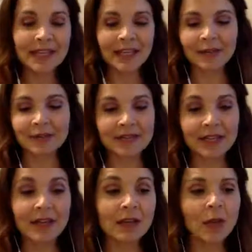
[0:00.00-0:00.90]
either say
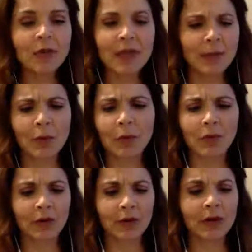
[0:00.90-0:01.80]
they know them
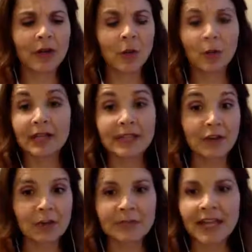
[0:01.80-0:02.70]
or want to
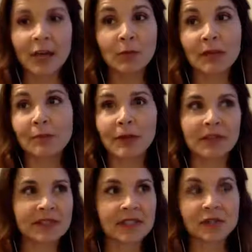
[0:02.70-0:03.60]
tear them down with
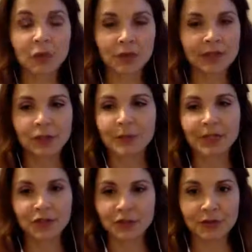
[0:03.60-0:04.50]
embarrassing stories or
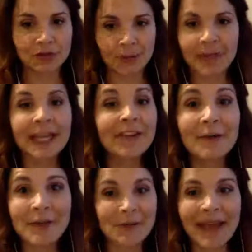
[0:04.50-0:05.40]
pictures or something
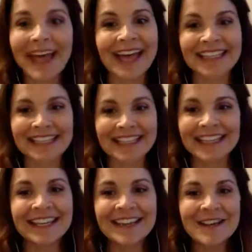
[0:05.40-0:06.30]
from their past.
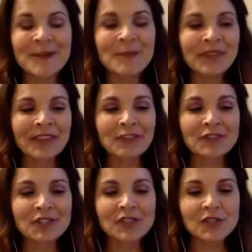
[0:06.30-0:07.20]
And there's
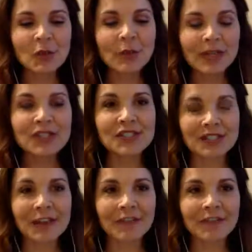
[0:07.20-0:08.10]
just so much
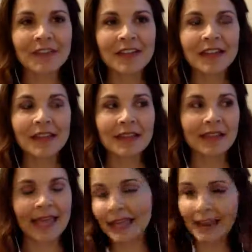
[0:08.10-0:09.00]
stuff
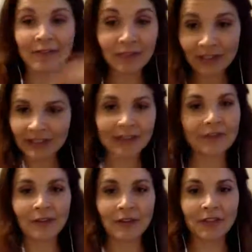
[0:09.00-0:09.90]
at every
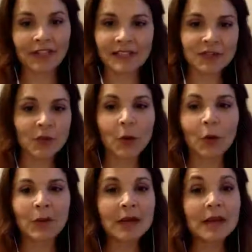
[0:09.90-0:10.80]
level that is
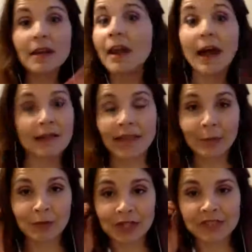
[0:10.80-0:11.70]
so not
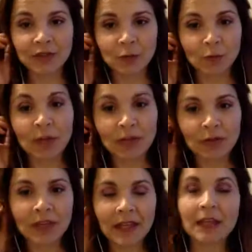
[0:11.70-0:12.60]
glamorous or what you
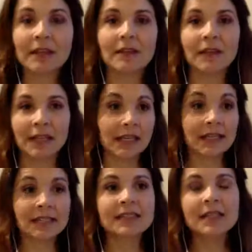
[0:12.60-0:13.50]
think it
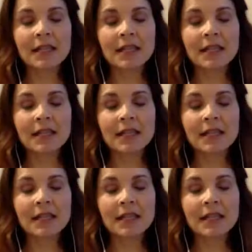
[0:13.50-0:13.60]
is.